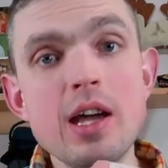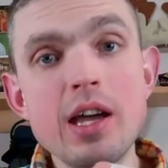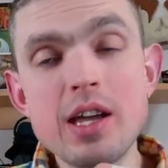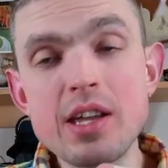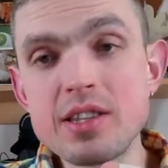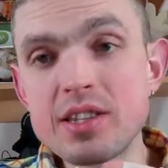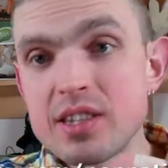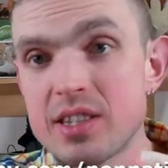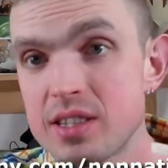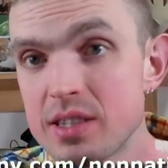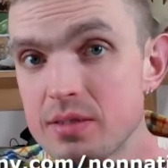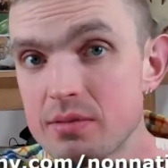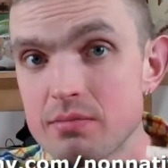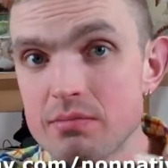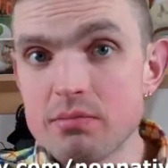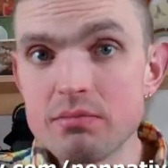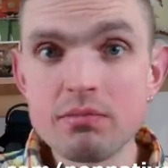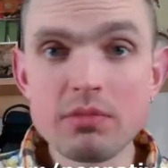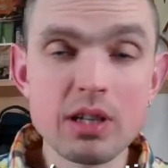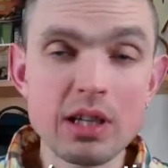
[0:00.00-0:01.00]
It's
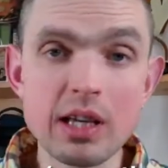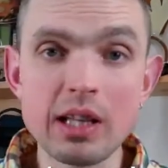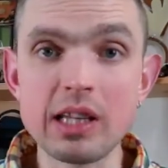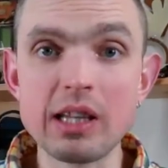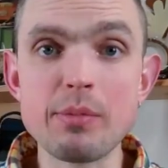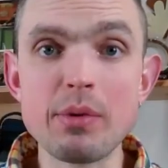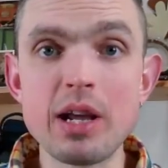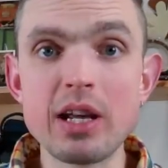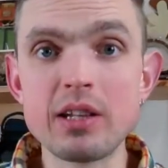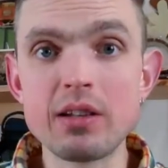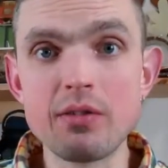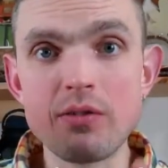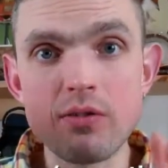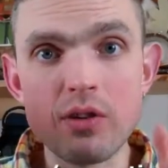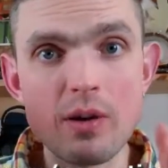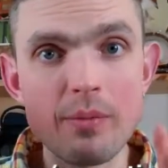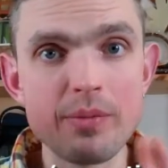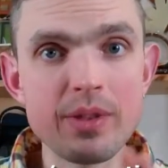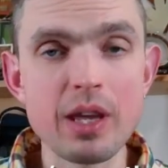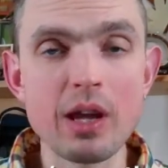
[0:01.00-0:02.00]
eliminated
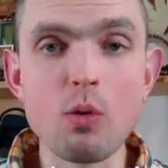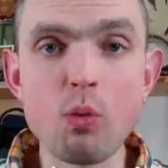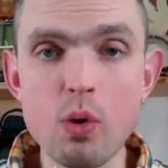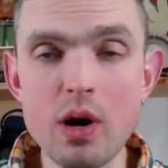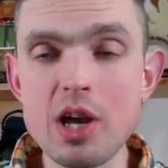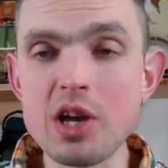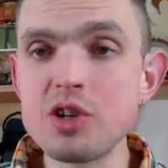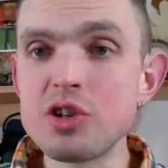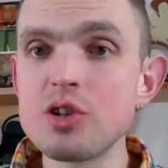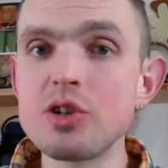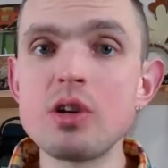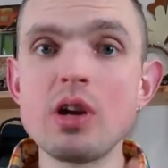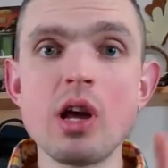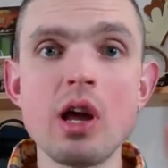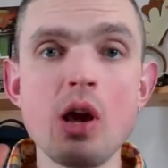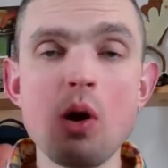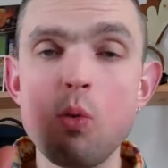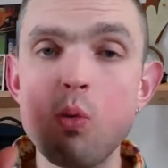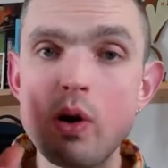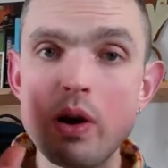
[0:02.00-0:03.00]
from the equation
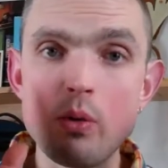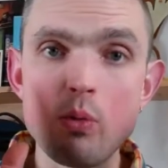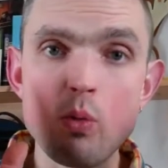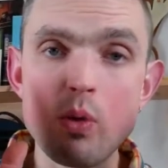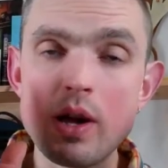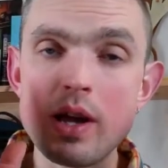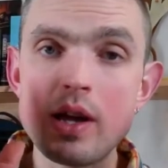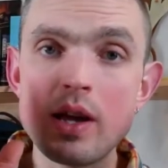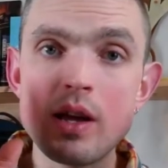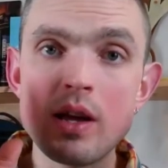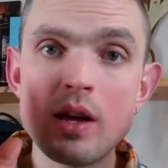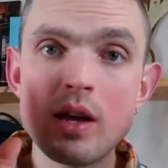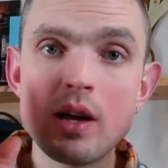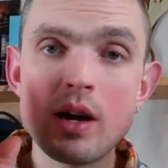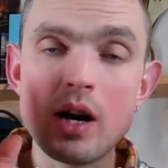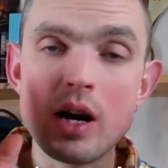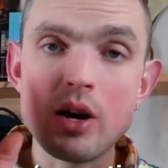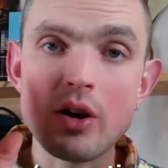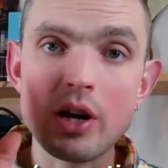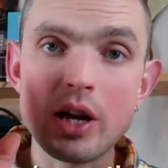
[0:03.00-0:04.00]
when we
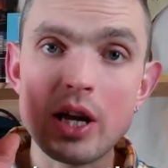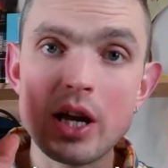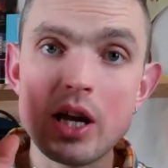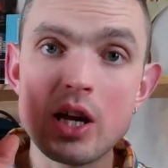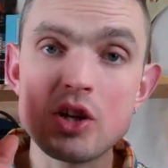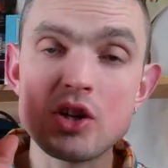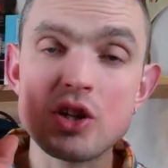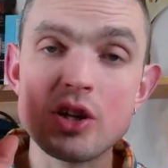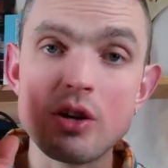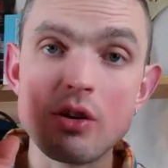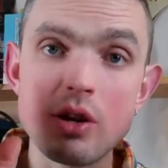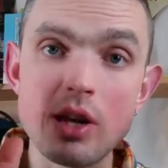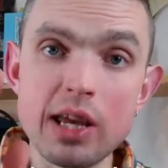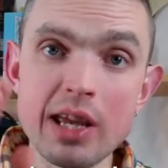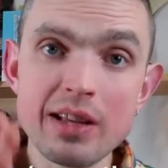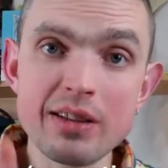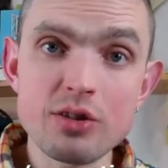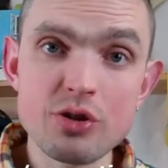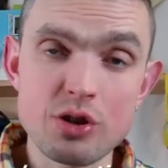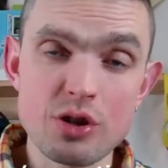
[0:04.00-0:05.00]
are engaged in
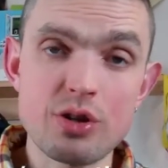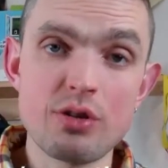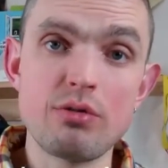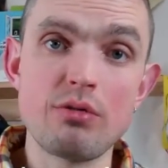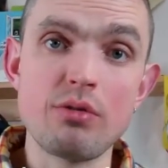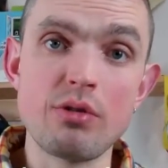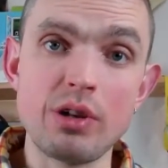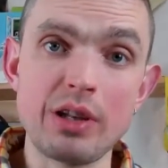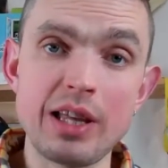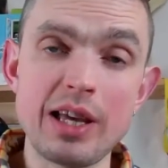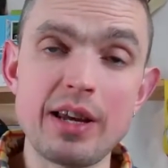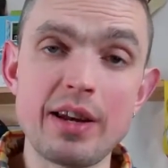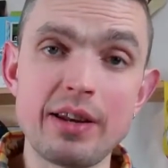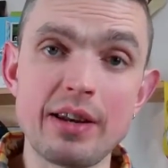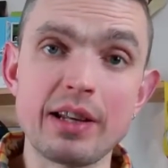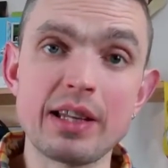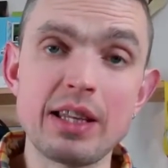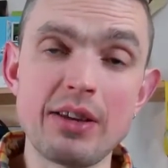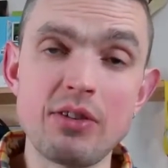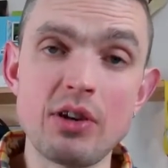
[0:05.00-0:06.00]
English-related
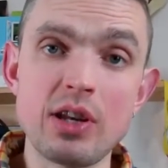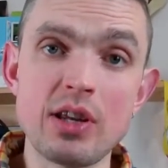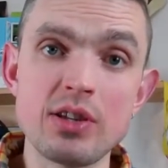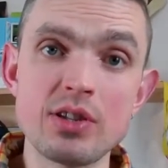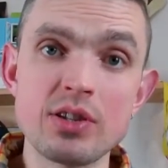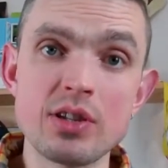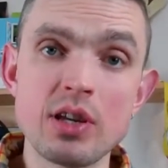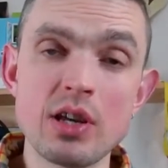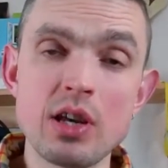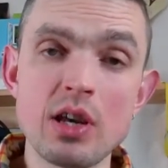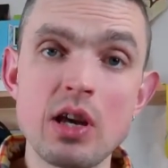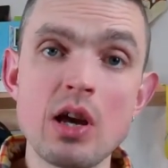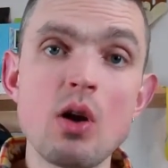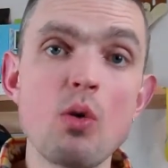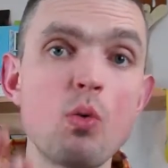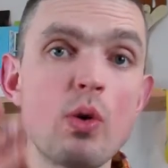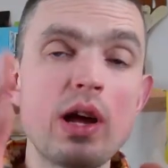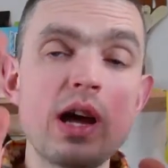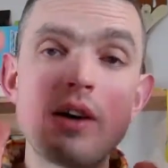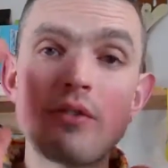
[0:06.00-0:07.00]
activities.
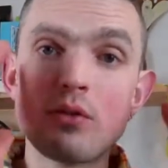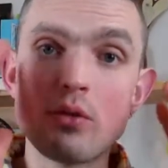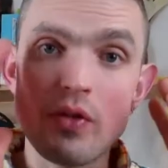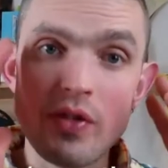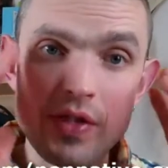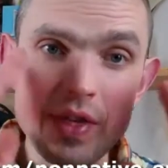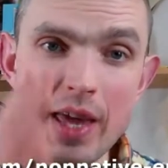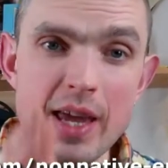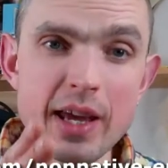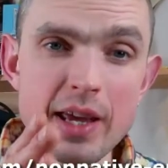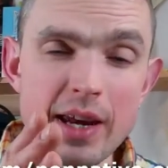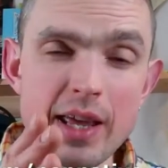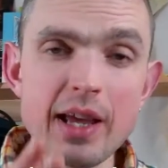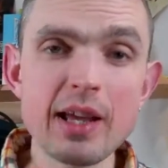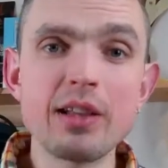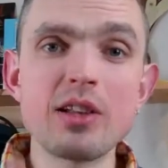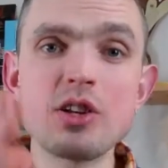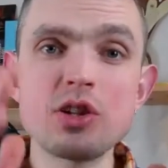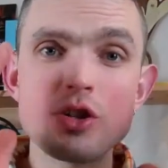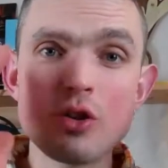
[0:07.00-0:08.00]
We have to think in
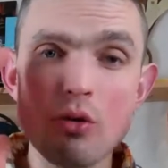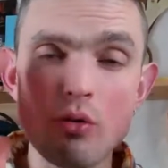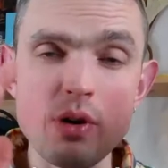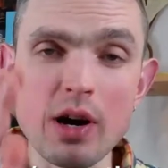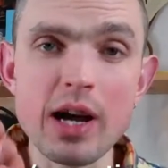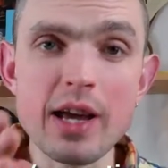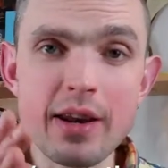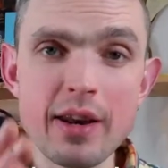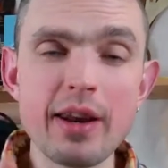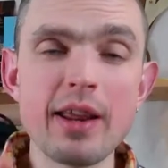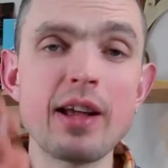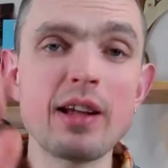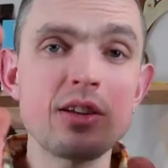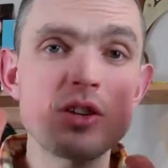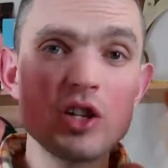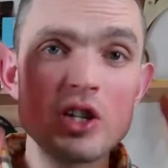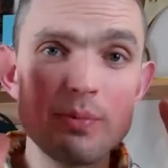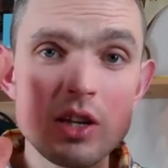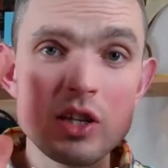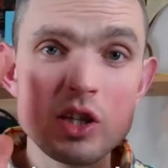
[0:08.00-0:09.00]
English, write in
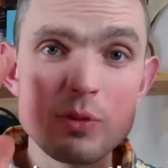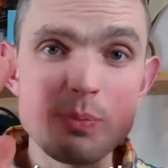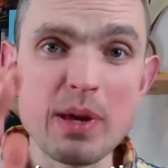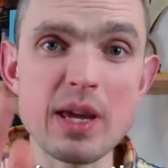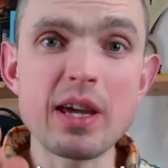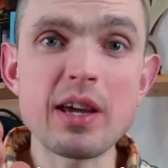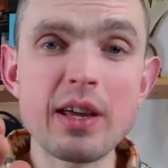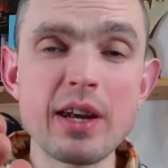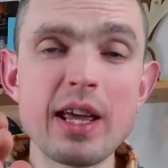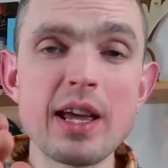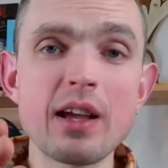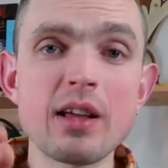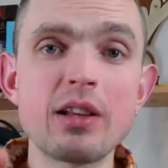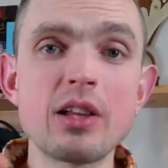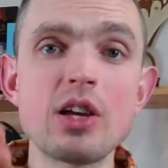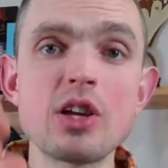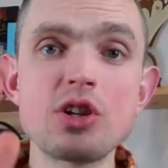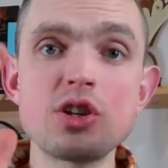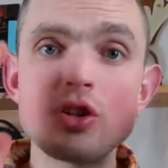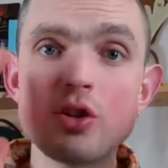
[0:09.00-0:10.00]
English, speak in
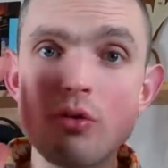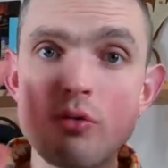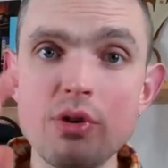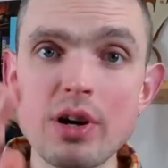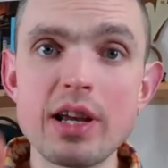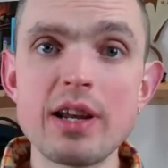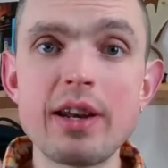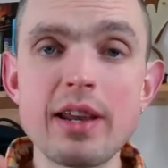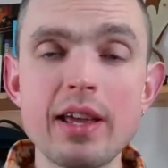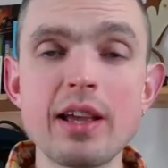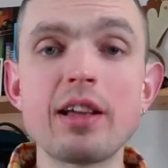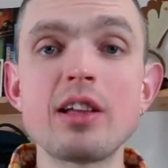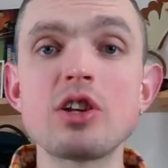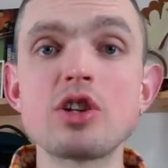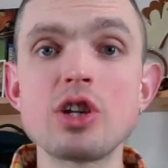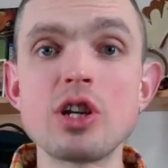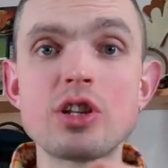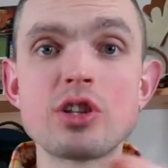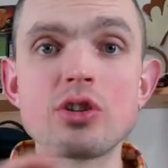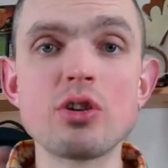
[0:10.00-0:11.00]
English, read in
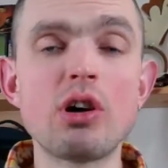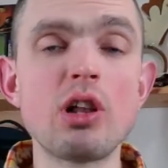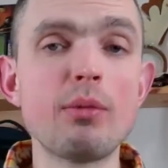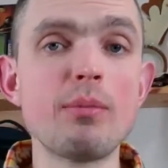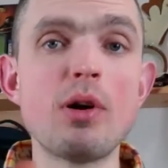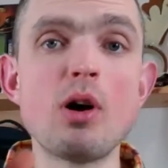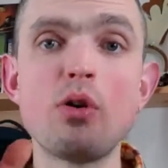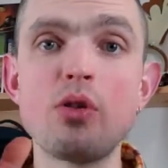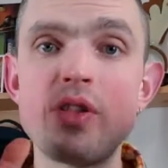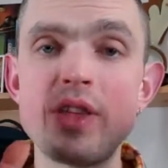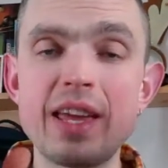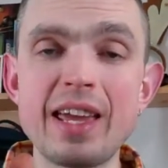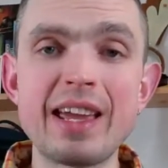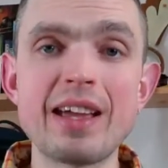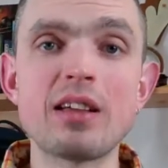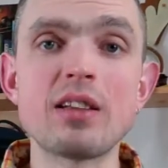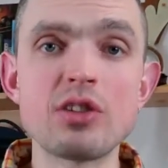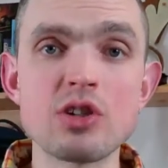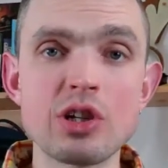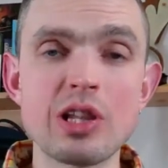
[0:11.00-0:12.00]
English. It's all about the
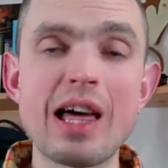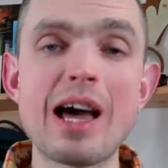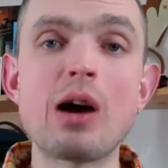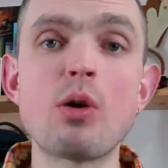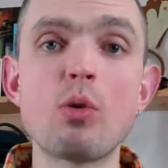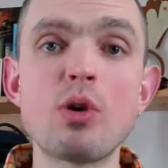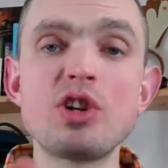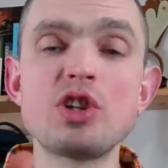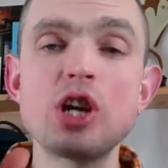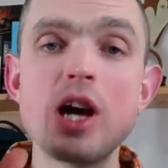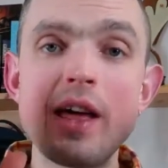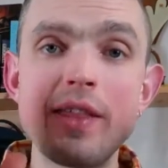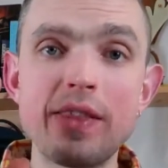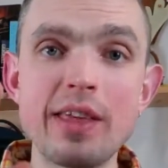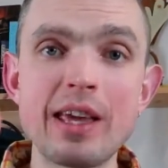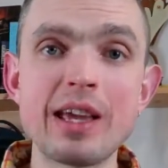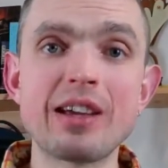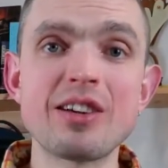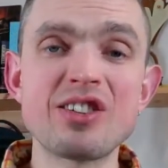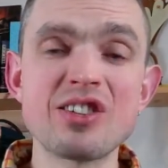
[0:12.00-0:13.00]
English language and
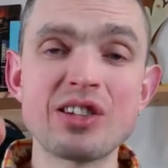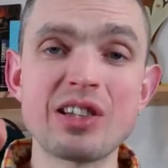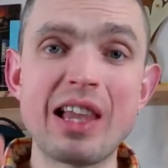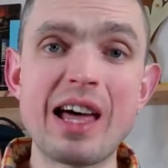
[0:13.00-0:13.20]
English